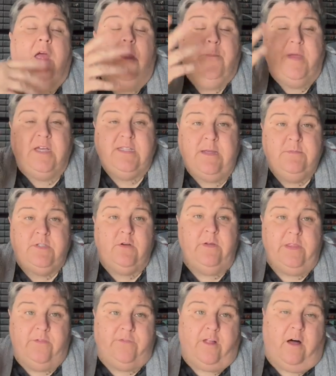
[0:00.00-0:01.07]
Because I'm doing
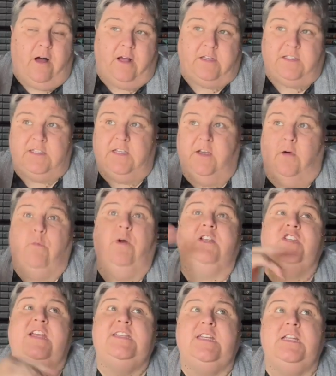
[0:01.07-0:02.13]
the vlogs too, which
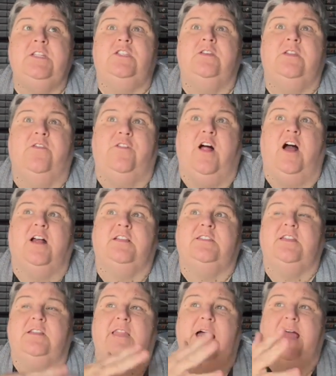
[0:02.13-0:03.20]
I didn't do the vlogs
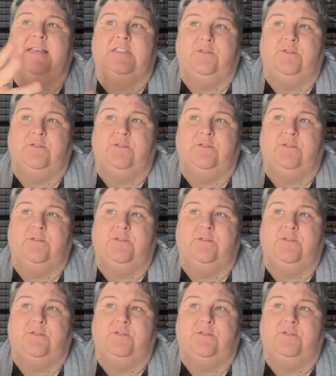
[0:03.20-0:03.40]
the last